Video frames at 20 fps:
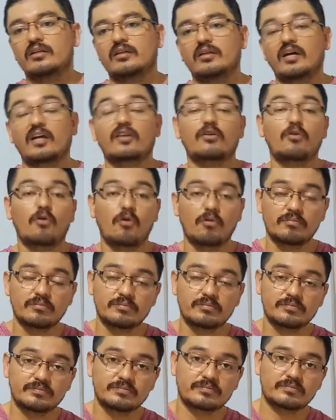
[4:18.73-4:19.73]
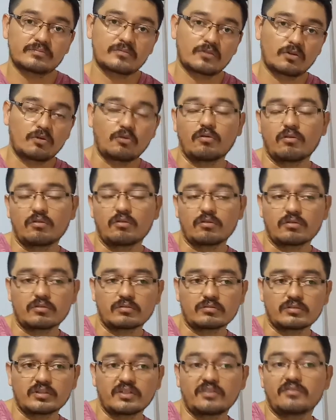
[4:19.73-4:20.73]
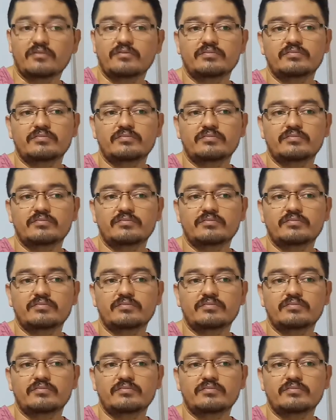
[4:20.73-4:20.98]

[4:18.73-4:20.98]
at home, or if